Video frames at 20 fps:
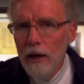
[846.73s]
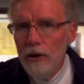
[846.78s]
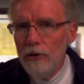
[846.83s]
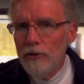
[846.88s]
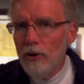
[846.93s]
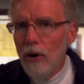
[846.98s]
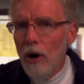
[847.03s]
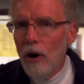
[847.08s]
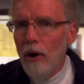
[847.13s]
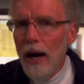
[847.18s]

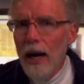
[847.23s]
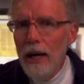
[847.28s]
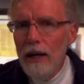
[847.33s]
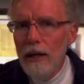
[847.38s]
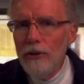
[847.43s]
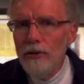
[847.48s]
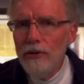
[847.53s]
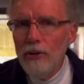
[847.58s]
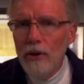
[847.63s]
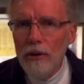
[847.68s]
so
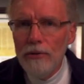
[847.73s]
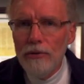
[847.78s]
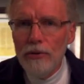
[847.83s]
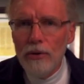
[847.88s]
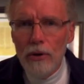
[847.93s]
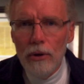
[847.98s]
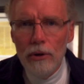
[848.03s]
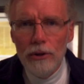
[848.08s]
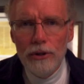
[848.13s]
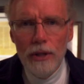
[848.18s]
any sort of
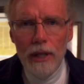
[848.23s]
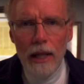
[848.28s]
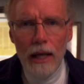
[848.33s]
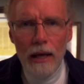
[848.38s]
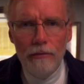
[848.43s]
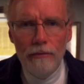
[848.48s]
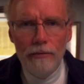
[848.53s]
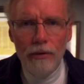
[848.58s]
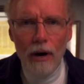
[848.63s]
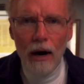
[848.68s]
solution
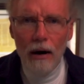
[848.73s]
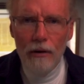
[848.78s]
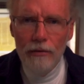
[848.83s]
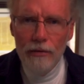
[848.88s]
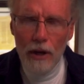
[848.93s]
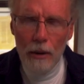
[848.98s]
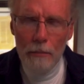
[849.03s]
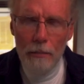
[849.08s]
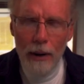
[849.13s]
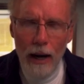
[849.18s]
that
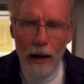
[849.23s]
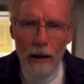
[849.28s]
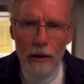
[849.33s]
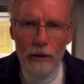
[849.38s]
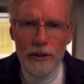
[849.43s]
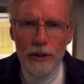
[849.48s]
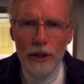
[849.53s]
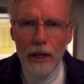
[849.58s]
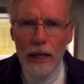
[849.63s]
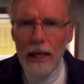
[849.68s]
involves a
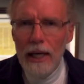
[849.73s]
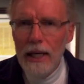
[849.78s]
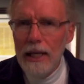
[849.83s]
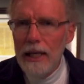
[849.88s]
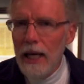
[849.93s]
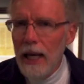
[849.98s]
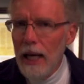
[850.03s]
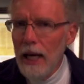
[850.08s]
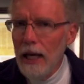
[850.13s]
Palestinian